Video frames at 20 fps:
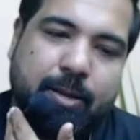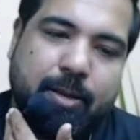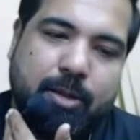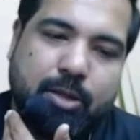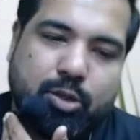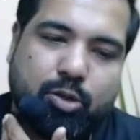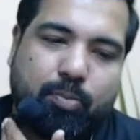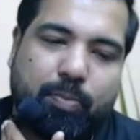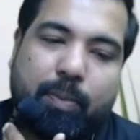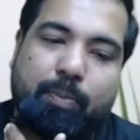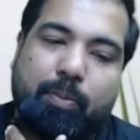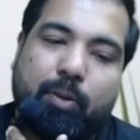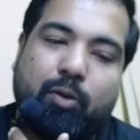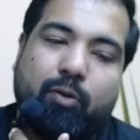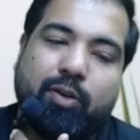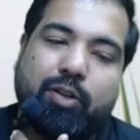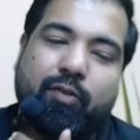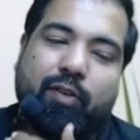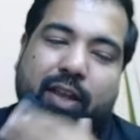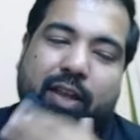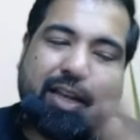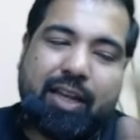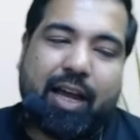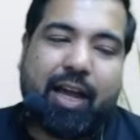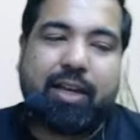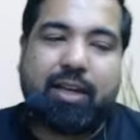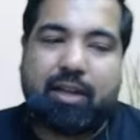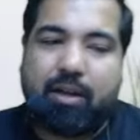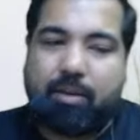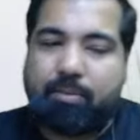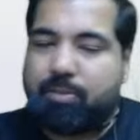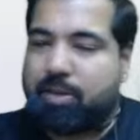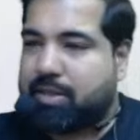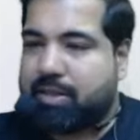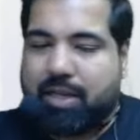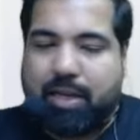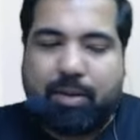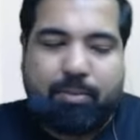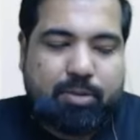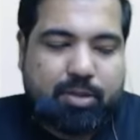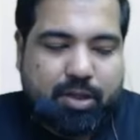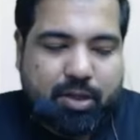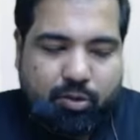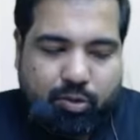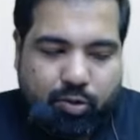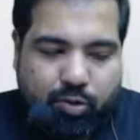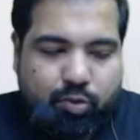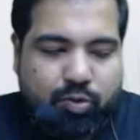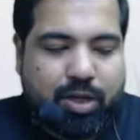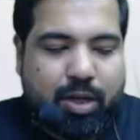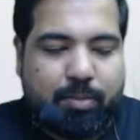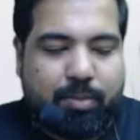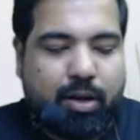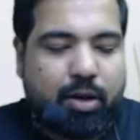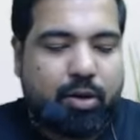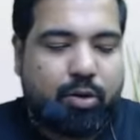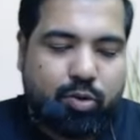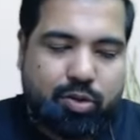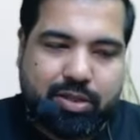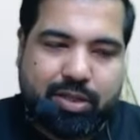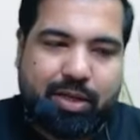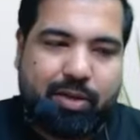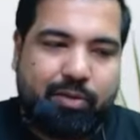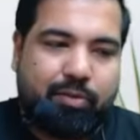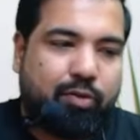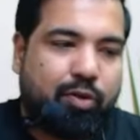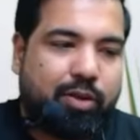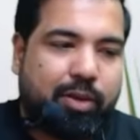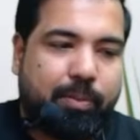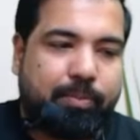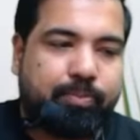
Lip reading: So people with very high income, this scheme is the new scheme and a good scheme for them.